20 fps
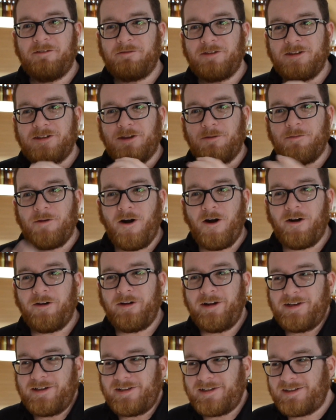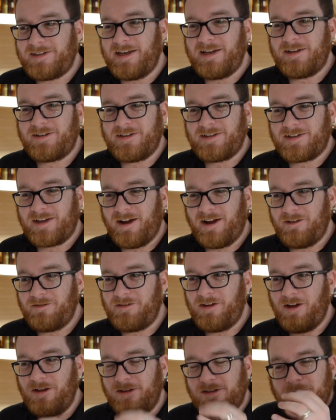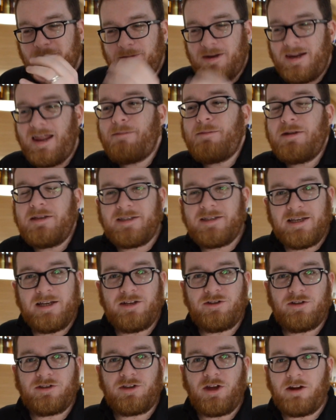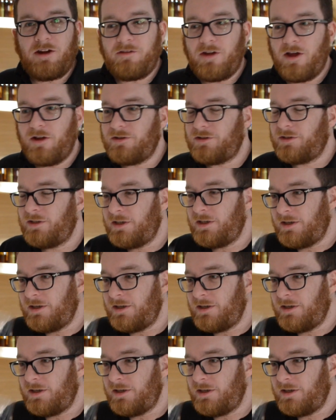Some orange citrus kind of notes, some lemon citrus kind of notes.